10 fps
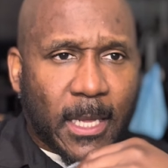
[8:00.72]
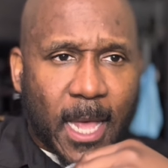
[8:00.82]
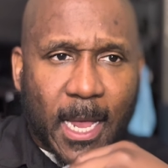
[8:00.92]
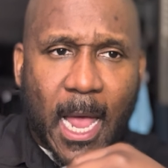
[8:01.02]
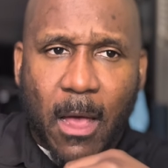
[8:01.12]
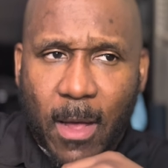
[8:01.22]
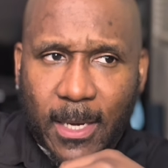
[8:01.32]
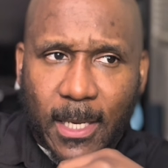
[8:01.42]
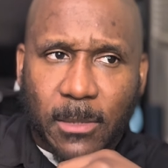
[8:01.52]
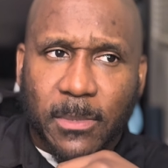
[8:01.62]
like how I
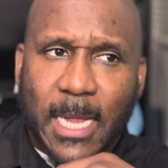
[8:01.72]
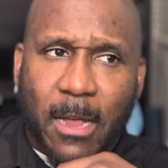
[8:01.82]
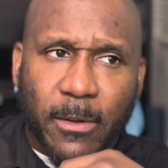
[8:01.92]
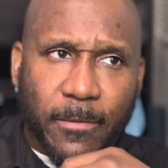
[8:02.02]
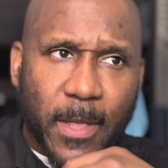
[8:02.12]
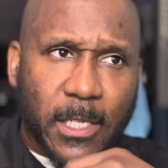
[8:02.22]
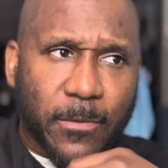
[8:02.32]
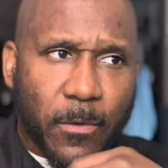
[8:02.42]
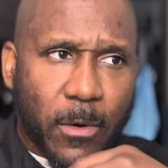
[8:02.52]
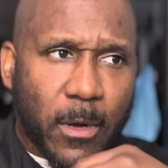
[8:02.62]
did some sound effects
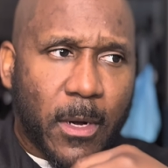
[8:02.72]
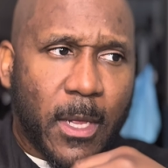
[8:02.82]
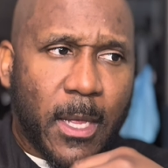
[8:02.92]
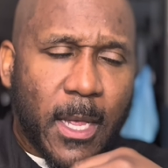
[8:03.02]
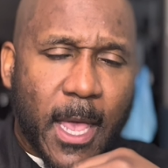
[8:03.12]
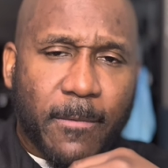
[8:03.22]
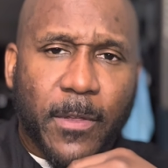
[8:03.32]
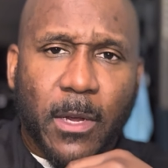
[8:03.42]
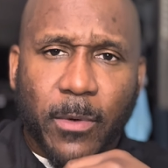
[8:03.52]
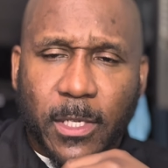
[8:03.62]
for
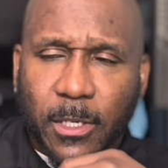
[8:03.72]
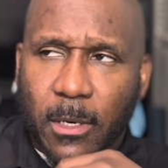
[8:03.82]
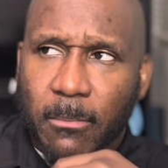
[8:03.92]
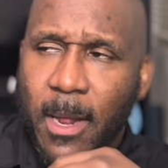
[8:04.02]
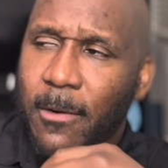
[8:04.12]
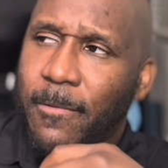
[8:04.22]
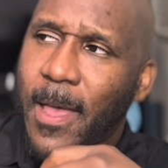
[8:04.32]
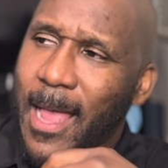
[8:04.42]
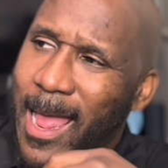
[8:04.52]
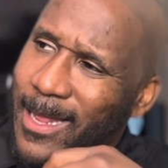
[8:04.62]
Effie and Richard. Matter of
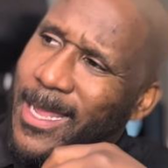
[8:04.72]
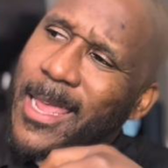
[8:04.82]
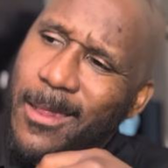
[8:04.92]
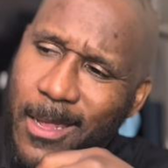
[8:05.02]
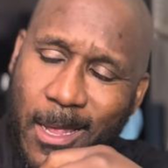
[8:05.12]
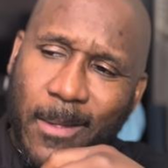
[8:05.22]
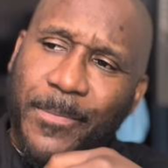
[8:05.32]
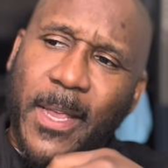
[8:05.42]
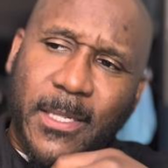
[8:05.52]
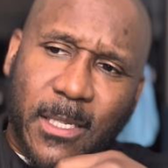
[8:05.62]
fact, I can't.
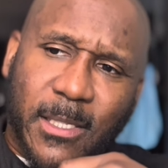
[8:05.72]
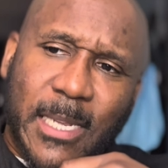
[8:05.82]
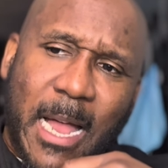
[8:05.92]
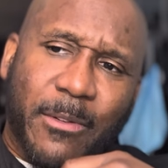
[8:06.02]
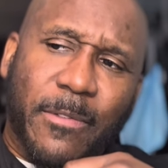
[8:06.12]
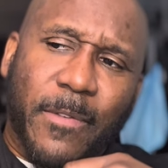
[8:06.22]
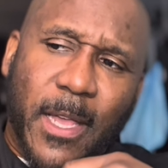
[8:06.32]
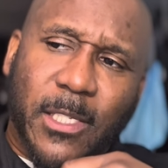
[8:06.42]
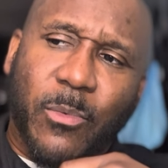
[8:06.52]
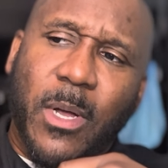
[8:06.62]
There's a sound
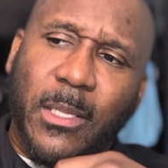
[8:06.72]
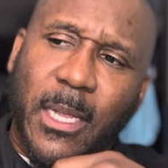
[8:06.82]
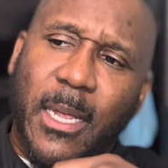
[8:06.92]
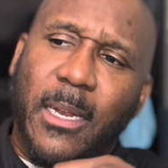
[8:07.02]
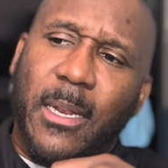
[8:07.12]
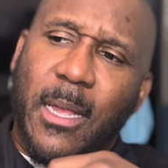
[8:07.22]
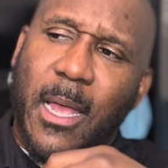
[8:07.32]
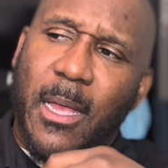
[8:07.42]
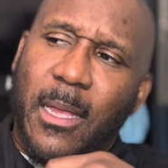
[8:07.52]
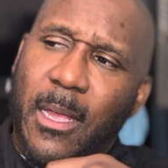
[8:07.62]
effects one that
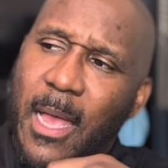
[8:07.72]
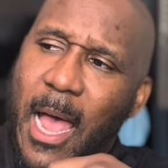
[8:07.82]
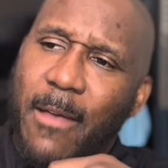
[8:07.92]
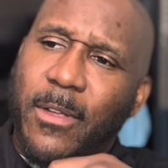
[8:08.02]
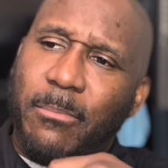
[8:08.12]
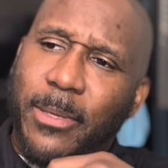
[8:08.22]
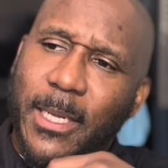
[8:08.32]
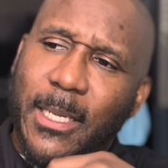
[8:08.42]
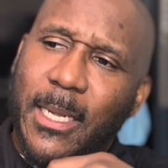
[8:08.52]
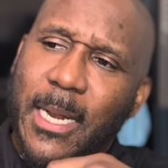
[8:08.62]
I've
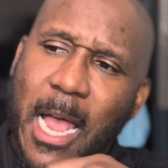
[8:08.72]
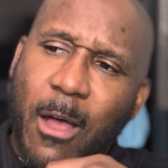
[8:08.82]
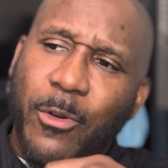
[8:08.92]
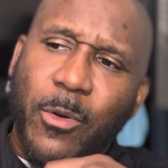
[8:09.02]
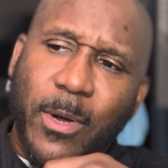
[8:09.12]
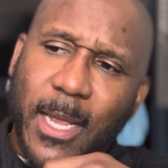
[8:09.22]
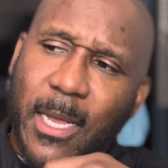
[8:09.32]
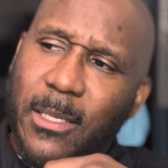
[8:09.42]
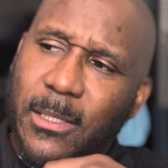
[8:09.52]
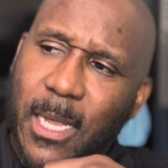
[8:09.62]
completed, and I don't know where the
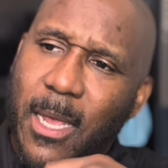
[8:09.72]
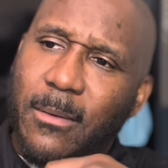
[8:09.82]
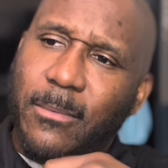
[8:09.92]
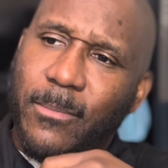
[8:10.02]
hell it's at.